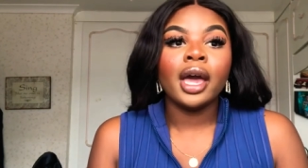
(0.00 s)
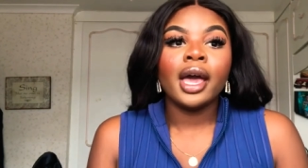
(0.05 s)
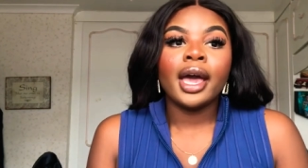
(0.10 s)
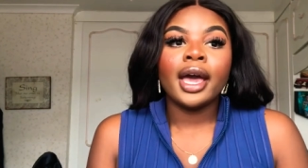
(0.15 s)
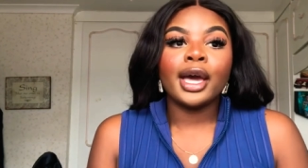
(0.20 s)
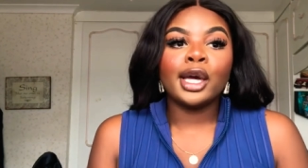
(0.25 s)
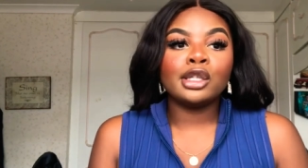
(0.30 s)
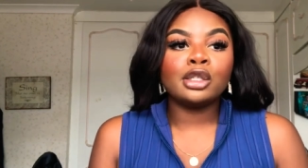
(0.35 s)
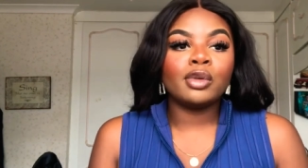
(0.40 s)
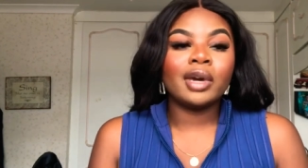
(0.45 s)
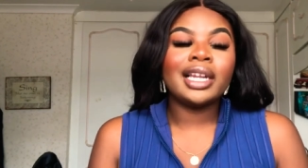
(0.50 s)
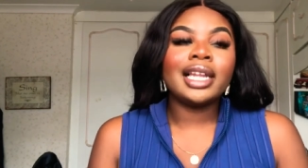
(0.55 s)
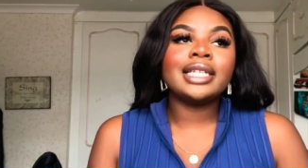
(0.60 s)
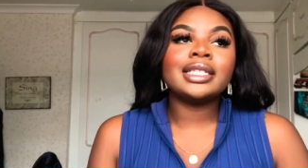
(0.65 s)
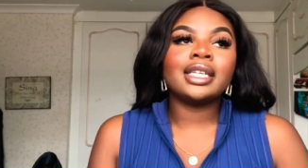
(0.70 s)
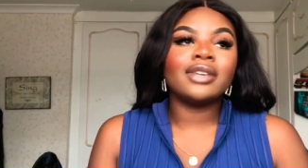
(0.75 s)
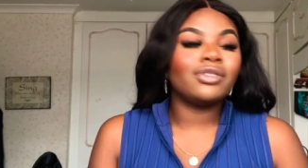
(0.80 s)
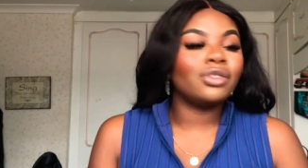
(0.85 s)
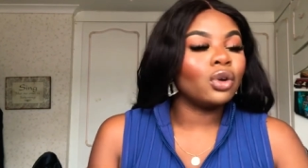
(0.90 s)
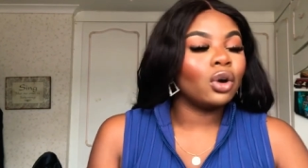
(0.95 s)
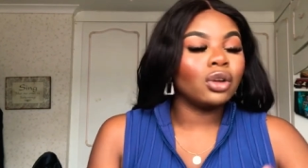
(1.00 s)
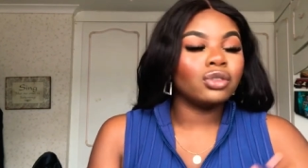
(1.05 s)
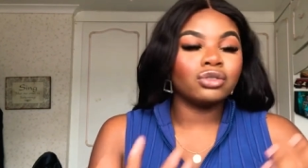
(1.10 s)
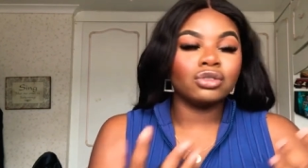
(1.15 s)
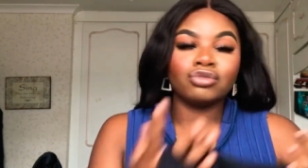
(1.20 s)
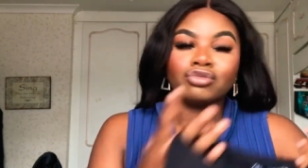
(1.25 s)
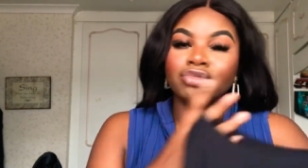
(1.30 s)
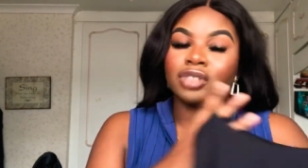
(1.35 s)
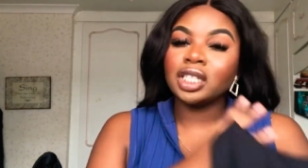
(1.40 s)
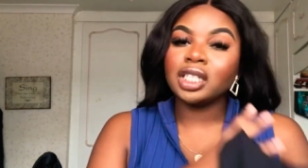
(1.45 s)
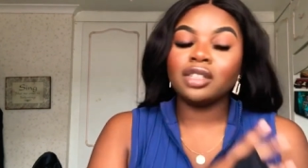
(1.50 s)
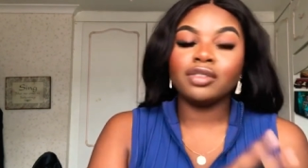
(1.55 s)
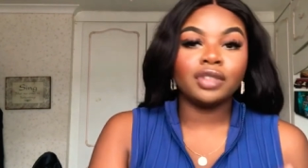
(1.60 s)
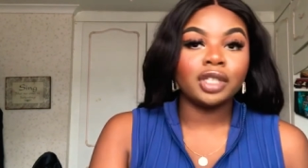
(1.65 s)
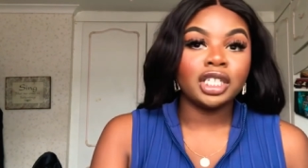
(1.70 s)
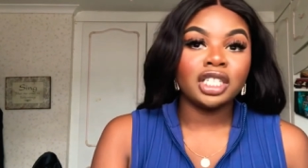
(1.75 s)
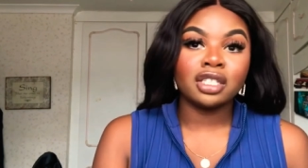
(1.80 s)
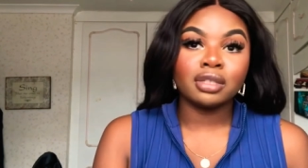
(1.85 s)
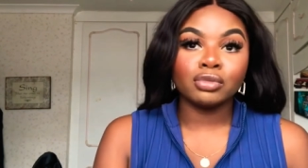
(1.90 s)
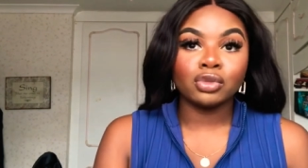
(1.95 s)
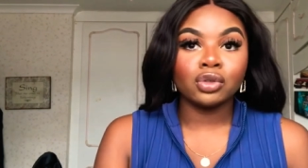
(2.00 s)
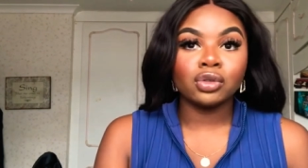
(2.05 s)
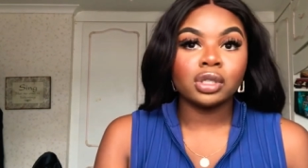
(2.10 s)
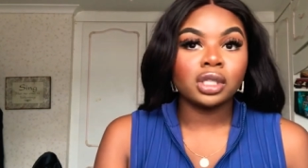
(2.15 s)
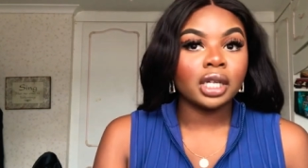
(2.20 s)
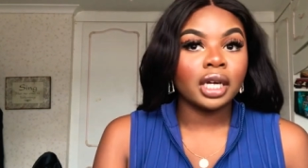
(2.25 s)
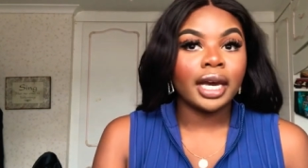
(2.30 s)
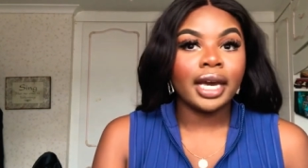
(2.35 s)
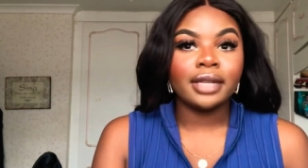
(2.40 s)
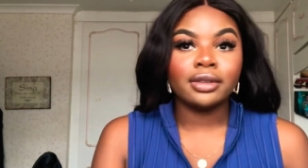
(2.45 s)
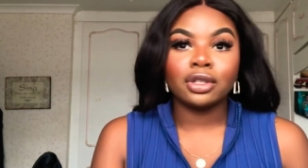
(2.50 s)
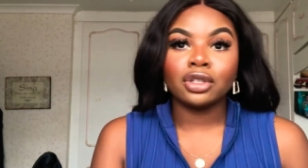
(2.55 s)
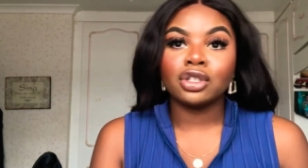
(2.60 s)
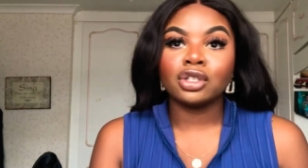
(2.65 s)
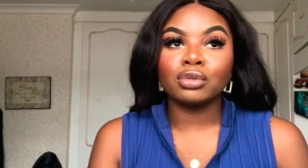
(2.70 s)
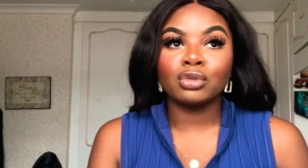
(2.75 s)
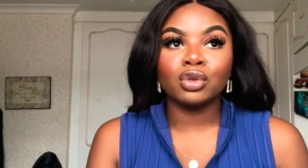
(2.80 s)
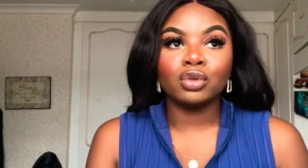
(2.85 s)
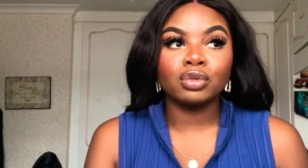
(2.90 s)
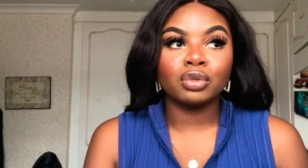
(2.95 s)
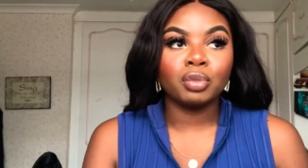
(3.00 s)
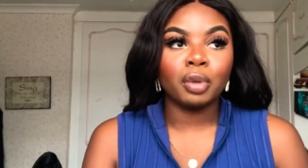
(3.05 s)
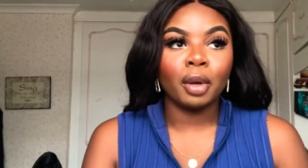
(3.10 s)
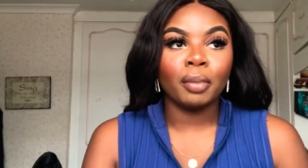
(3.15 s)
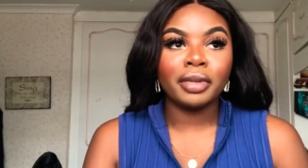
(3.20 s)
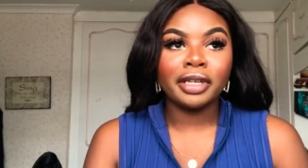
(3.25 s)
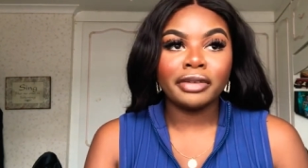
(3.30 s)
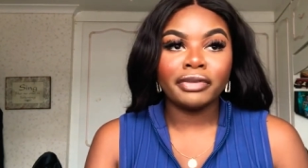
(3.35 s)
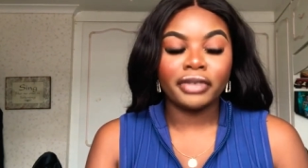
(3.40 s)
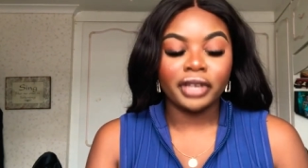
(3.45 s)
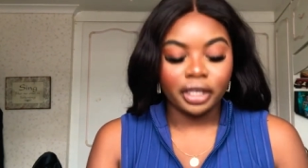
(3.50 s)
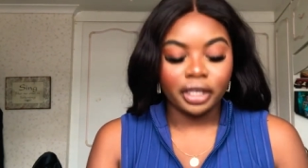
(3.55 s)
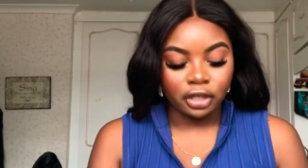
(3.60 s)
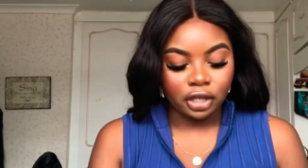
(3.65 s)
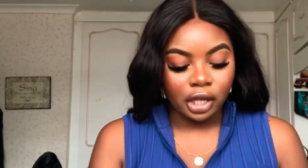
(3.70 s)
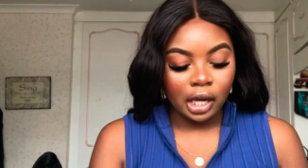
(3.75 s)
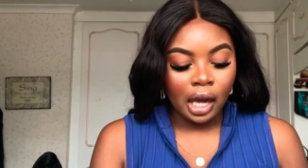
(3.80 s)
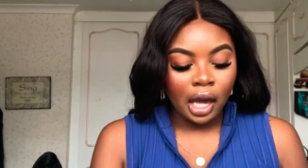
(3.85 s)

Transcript: as well as if you're on the really, really small side, the small will probably fit you.